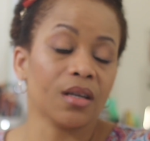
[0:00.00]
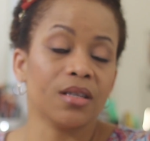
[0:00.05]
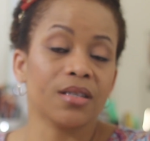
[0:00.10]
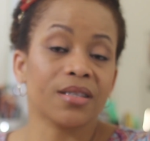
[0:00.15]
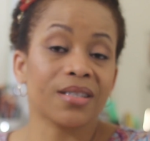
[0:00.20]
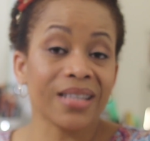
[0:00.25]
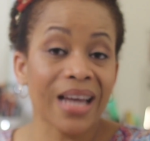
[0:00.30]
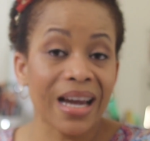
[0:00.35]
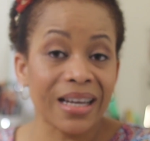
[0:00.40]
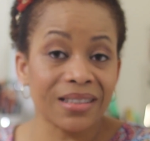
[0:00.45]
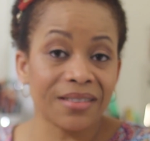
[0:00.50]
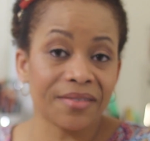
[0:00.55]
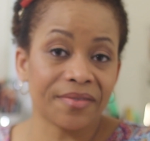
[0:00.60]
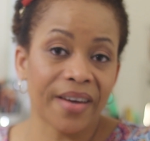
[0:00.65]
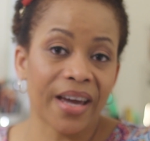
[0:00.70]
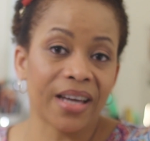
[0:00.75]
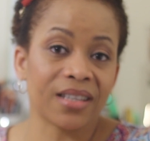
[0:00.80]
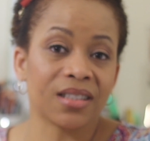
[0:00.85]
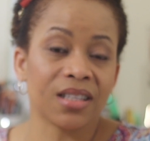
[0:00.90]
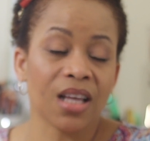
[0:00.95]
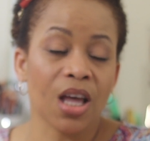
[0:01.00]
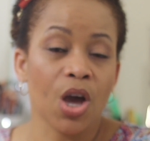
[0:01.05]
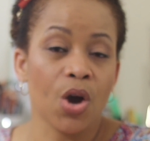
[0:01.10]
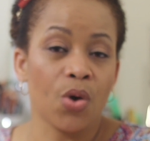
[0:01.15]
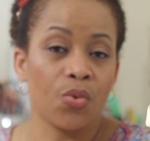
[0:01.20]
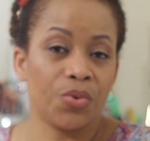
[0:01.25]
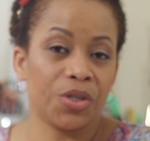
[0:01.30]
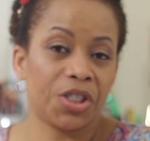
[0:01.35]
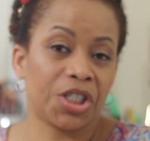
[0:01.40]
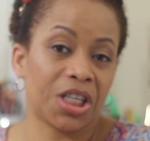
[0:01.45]
side effects,
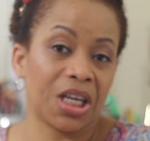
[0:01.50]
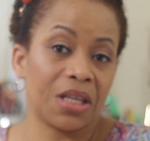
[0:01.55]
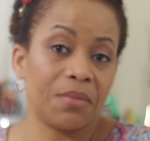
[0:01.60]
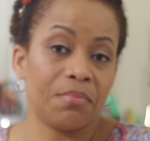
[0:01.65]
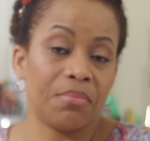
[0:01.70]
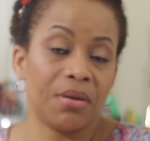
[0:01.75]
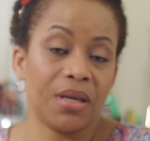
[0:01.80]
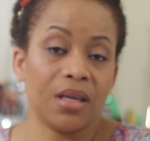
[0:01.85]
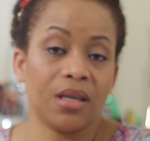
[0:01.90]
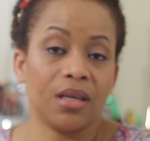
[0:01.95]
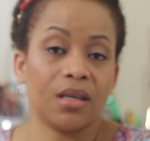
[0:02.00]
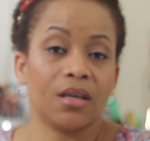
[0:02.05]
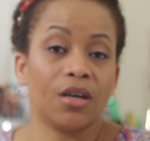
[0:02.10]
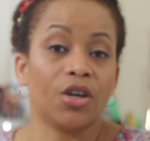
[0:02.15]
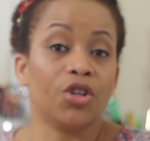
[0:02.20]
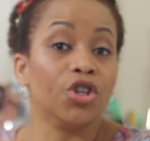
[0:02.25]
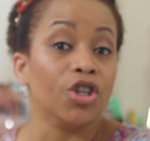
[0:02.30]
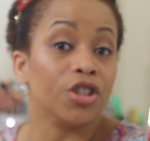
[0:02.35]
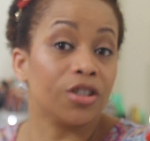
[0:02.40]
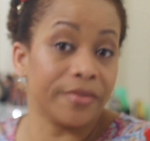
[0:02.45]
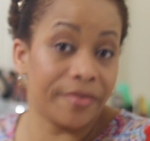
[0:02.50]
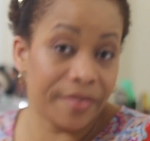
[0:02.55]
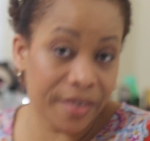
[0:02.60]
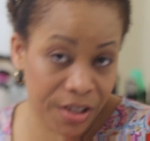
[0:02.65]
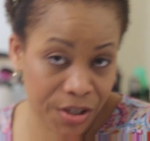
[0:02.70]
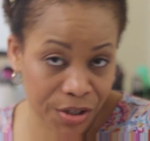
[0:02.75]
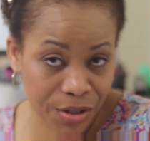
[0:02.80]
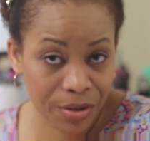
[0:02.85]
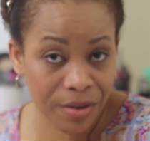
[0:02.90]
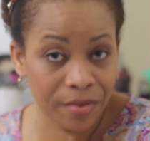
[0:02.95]
which can be another
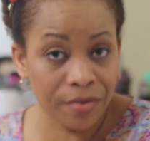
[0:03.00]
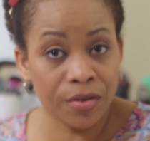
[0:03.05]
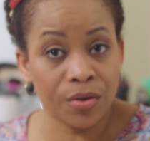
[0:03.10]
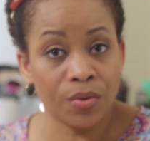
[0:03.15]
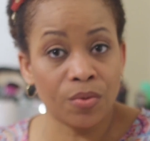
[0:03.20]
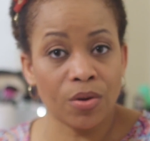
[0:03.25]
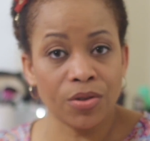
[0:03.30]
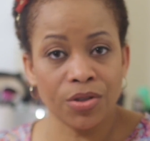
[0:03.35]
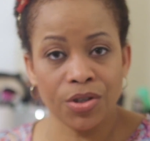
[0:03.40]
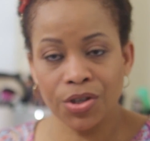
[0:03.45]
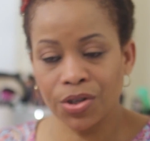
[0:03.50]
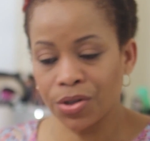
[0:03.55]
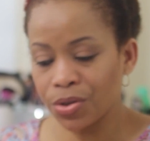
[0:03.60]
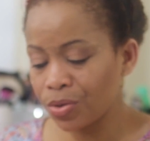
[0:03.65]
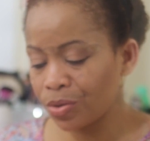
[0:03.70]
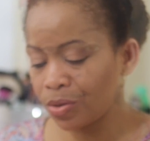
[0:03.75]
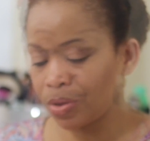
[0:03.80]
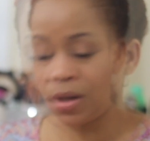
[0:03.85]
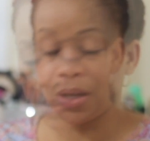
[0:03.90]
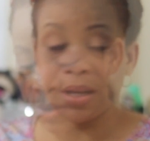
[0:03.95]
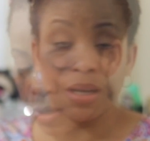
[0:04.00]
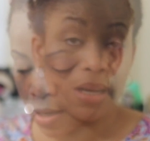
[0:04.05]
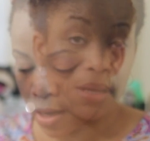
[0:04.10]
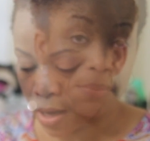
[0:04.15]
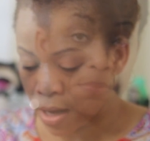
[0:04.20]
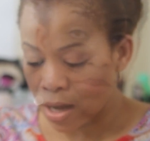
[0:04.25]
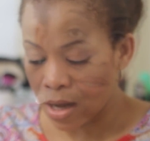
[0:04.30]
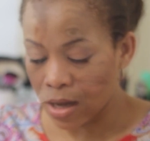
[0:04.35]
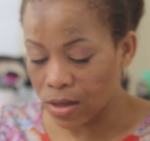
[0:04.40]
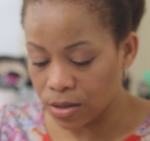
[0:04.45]
video if you want to
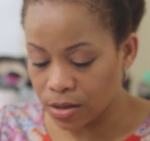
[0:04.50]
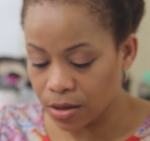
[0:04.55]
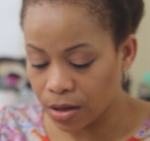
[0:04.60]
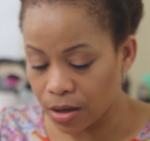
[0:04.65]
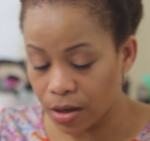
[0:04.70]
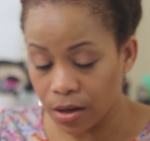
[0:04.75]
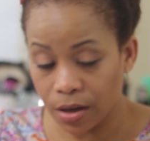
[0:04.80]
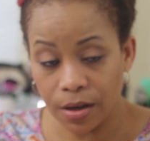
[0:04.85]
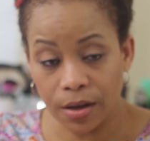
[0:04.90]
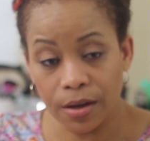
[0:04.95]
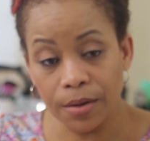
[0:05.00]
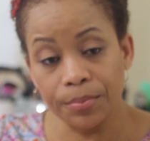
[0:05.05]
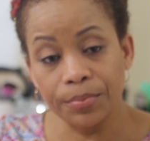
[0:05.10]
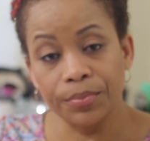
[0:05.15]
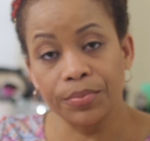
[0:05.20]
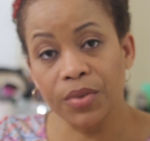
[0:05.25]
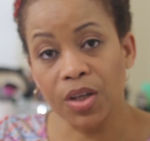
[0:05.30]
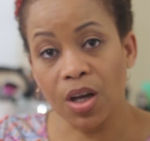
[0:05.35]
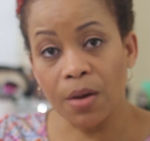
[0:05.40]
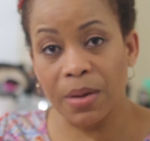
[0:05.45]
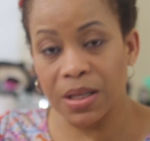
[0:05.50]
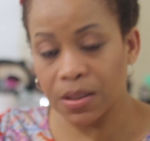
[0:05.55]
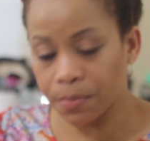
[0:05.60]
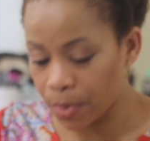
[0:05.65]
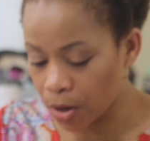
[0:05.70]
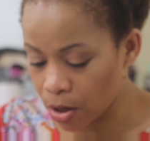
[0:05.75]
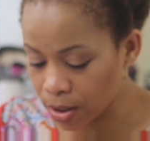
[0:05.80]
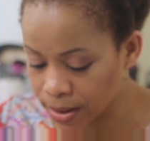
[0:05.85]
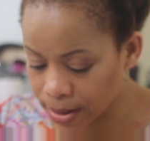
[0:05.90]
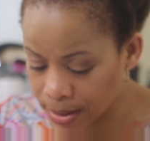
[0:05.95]
in the comment
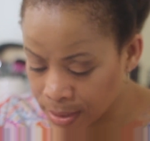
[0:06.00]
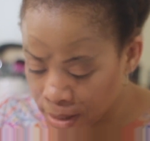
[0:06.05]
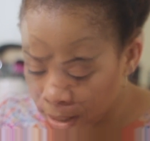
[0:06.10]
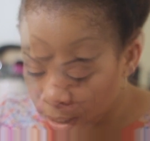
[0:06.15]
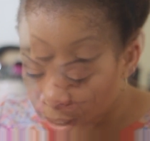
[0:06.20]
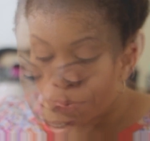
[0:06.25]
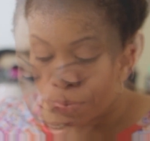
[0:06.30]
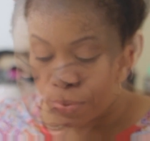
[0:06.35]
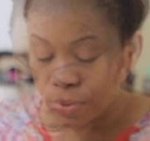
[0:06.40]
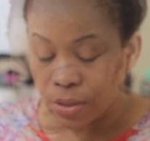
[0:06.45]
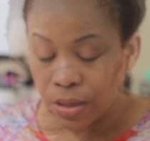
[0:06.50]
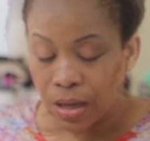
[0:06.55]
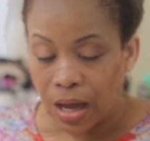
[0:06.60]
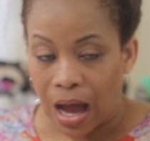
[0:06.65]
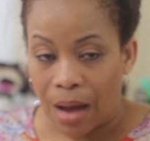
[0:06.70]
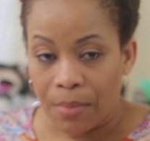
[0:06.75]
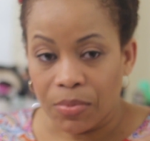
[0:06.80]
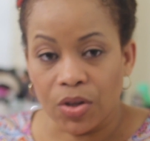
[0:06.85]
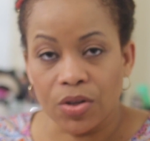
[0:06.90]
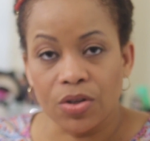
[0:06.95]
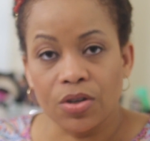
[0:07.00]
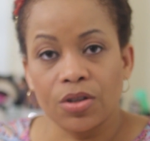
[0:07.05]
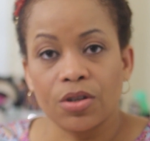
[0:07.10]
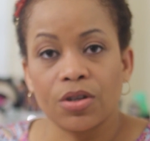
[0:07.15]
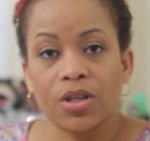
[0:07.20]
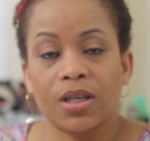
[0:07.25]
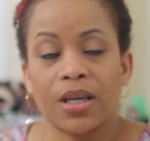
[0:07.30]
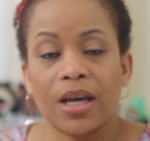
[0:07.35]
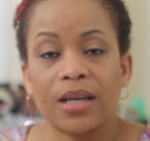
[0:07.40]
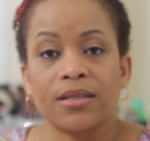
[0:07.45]
box. I'm not going
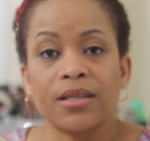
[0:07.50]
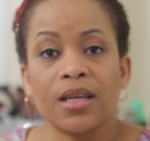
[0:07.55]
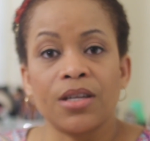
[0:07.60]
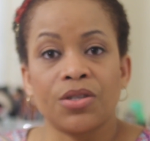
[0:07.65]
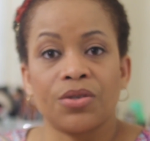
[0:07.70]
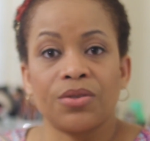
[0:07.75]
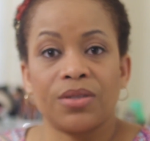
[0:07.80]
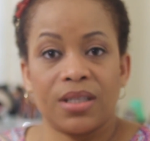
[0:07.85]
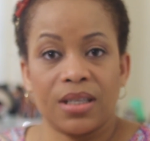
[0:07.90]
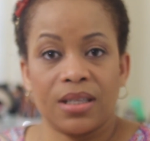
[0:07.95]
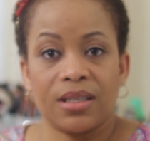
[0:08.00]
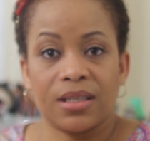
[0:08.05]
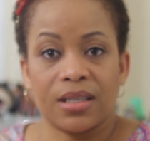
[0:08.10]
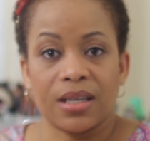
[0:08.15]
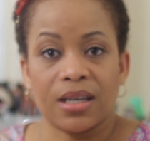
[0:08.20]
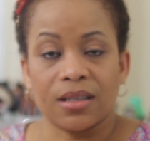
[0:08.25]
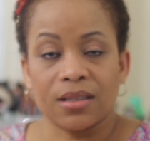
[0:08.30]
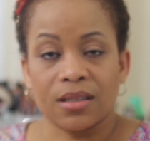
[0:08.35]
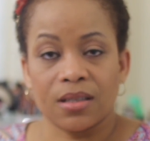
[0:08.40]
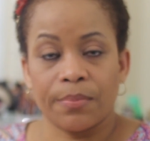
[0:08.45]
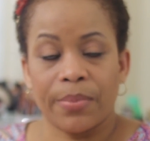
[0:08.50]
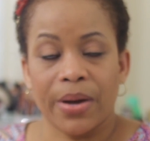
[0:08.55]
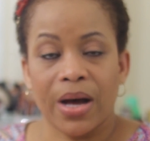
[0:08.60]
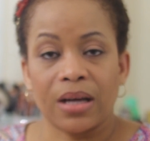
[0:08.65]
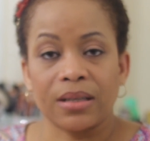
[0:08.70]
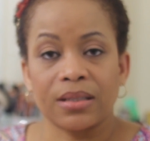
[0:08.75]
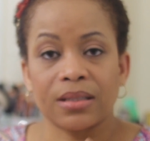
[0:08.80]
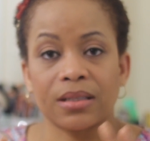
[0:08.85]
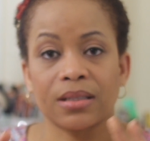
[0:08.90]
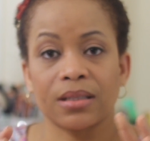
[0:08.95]
to get into details
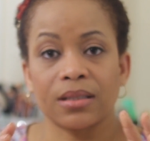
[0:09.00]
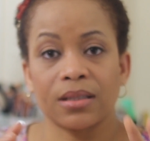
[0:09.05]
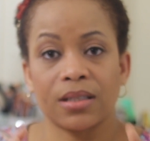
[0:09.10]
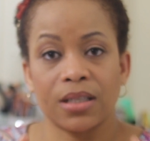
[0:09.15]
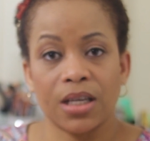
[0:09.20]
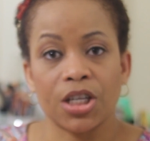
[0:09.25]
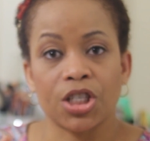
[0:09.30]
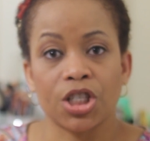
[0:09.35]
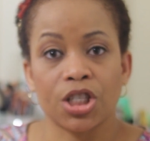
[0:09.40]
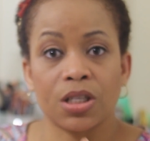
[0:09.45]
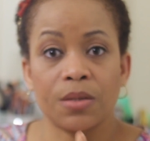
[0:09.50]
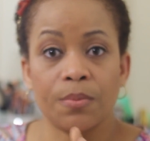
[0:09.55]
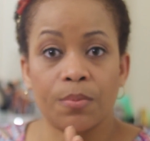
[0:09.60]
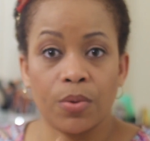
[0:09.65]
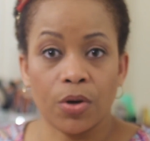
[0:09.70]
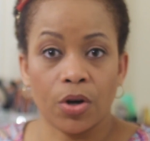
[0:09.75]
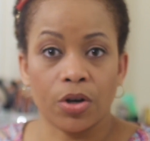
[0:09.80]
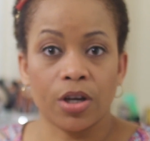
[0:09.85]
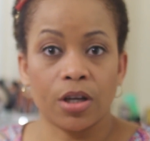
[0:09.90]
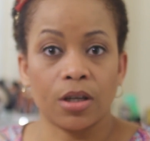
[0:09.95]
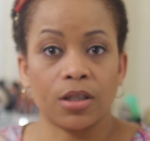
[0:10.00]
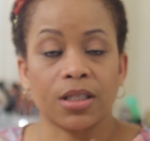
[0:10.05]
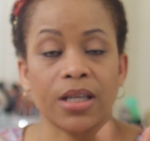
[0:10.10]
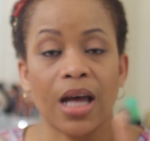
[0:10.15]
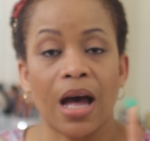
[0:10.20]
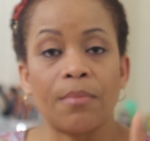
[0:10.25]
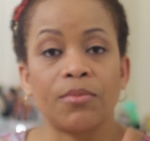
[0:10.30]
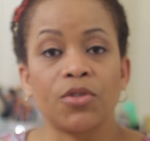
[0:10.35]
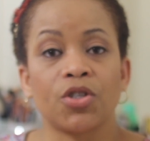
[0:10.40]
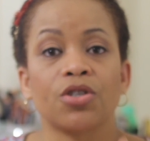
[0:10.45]
about DHT blockers.
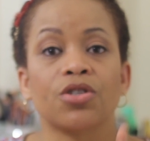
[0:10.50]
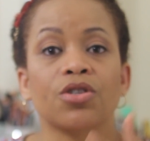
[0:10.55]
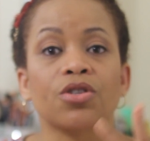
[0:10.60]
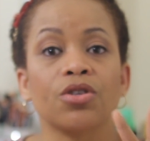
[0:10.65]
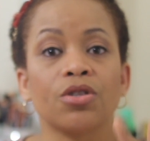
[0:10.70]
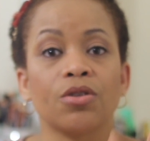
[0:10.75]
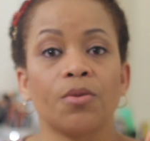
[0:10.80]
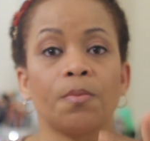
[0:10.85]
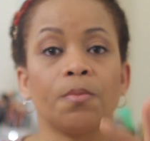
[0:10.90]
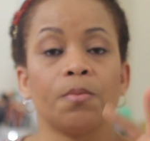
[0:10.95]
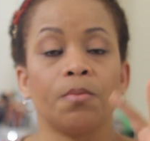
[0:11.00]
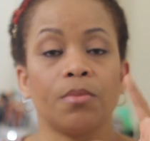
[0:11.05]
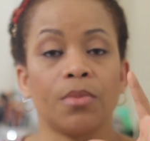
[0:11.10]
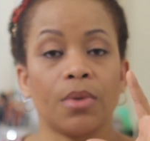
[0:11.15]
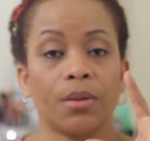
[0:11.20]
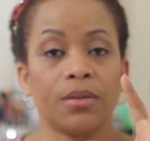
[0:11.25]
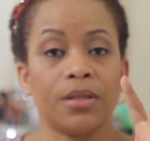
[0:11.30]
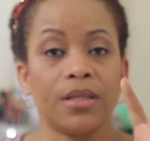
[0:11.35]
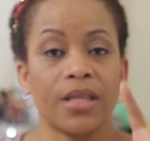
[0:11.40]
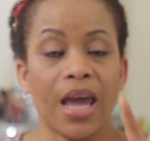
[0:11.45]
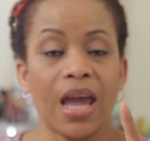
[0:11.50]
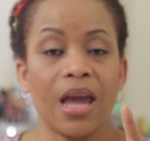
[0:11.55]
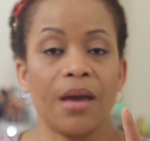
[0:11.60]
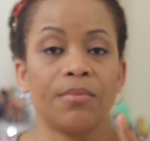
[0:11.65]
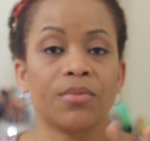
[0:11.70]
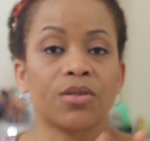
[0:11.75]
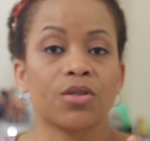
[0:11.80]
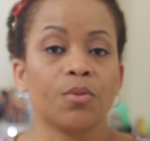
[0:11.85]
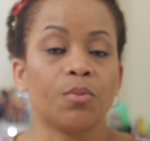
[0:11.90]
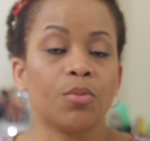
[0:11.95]
I'm just going to
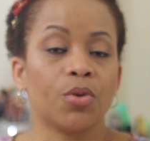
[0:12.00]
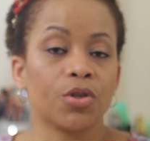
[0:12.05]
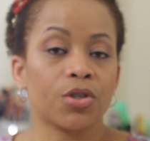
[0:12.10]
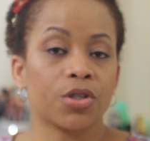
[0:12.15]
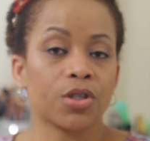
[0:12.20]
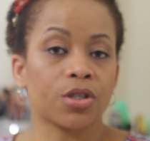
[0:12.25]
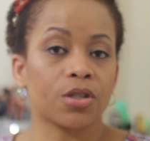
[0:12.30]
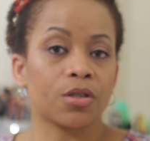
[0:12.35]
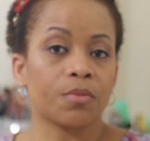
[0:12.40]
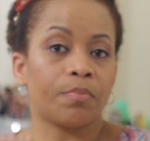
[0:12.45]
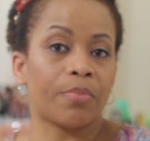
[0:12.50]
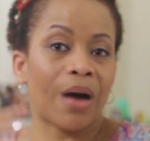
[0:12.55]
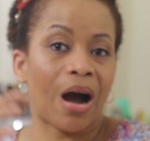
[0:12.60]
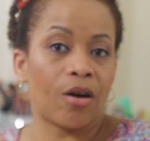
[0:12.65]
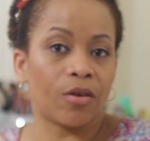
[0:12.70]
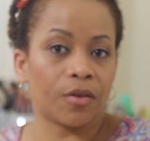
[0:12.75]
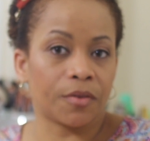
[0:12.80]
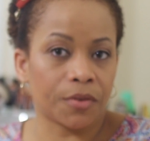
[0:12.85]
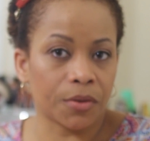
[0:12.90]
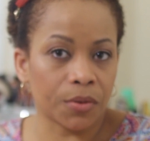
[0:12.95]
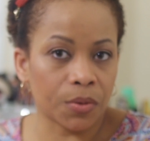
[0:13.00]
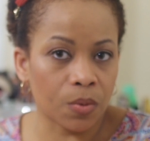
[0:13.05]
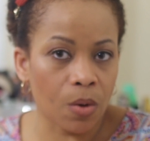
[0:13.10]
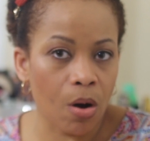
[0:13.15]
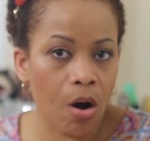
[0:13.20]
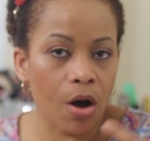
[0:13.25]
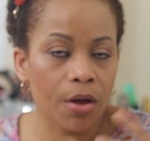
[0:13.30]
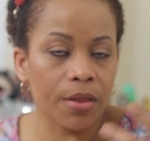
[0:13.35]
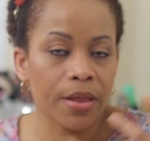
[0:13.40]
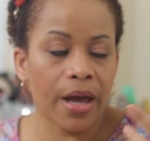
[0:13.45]
name the most powerful
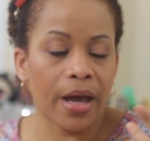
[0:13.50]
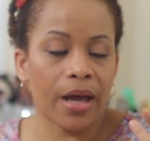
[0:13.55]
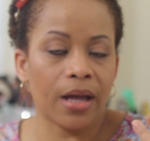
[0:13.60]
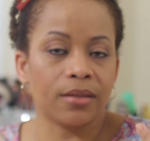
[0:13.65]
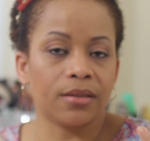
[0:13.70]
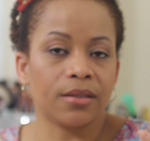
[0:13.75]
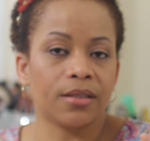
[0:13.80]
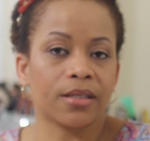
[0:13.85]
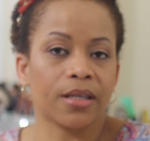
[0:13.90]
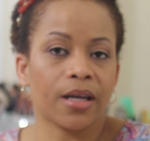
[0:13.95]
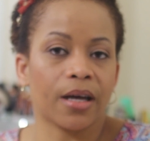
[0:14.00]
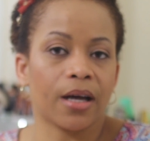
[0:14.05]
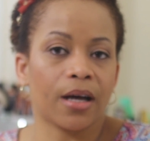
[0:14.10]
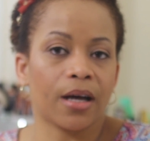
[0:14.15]
one and